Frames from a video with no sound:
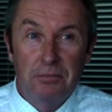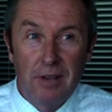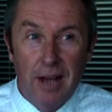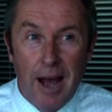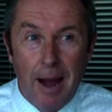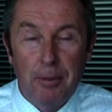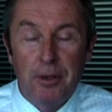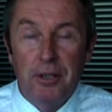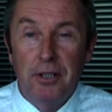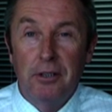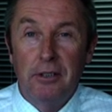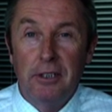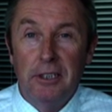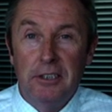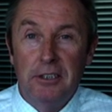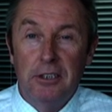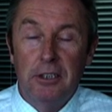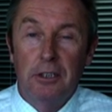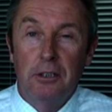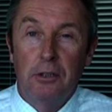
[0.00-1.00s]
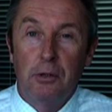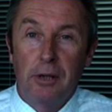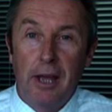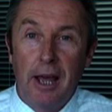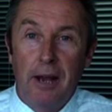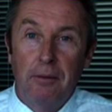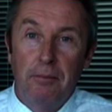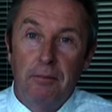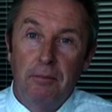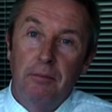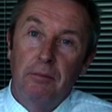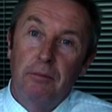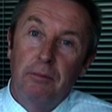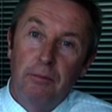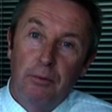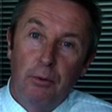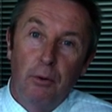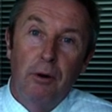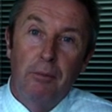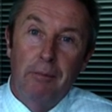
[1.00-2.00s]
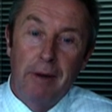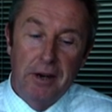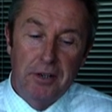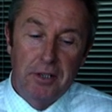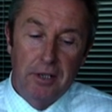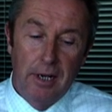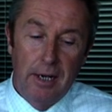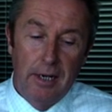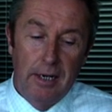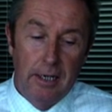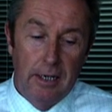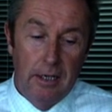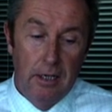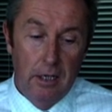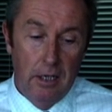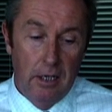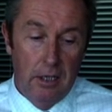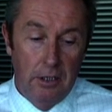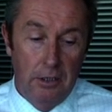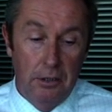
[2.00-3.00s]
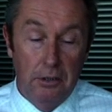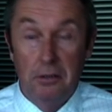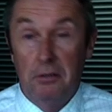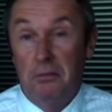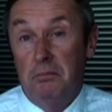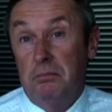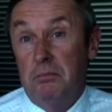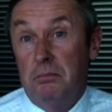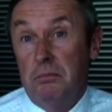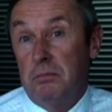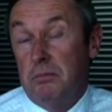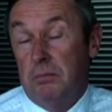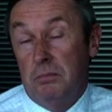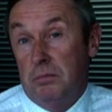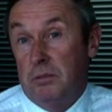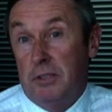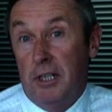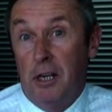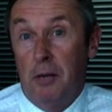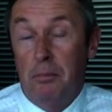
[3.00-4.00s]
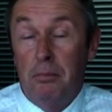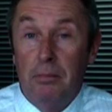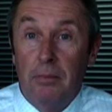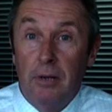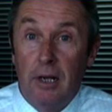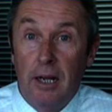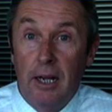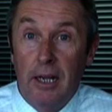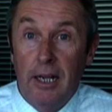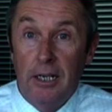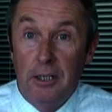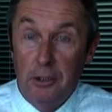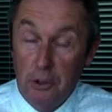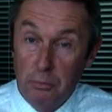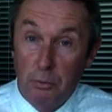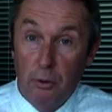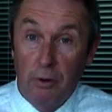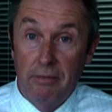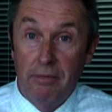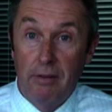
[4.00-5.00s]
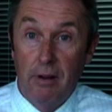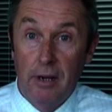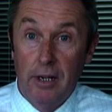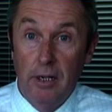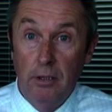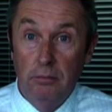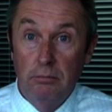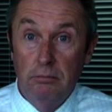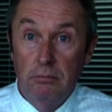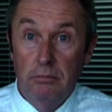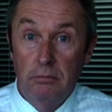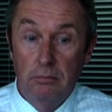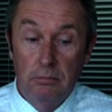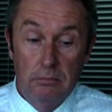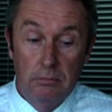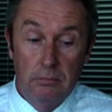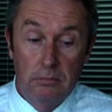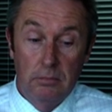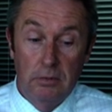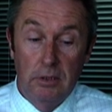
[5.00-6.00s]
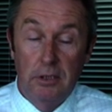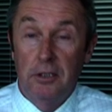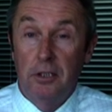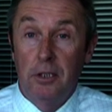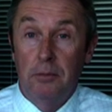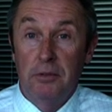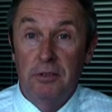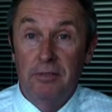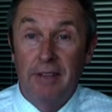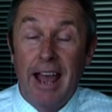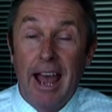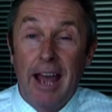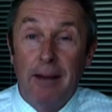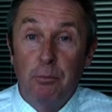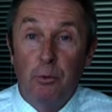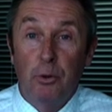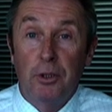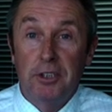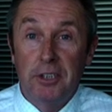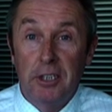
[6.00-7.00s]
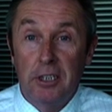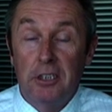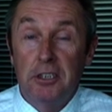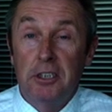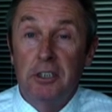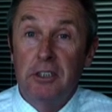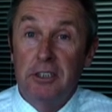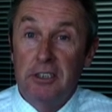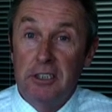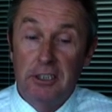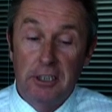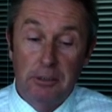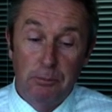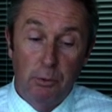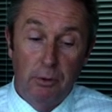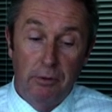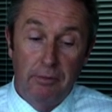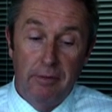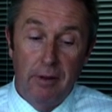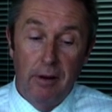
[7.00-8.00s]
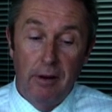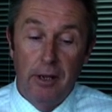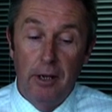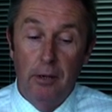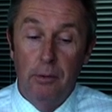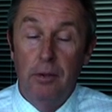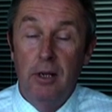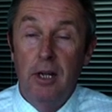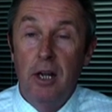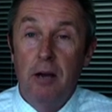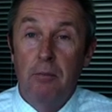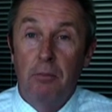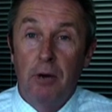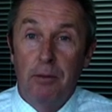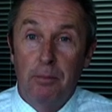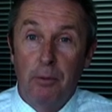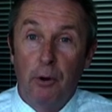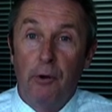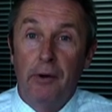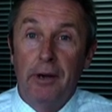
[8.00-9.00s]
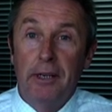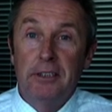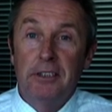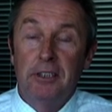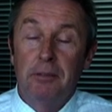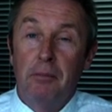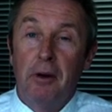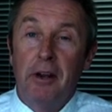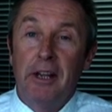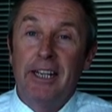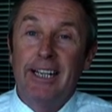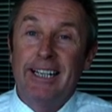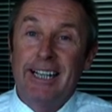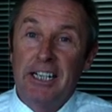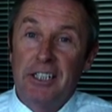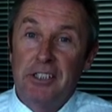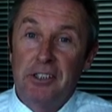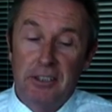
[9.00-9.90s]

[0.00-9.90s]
opportunities you can look at for margin lending. You could set up a new portfolio in terms of add more shares to your existing portfolio by borrowing some money against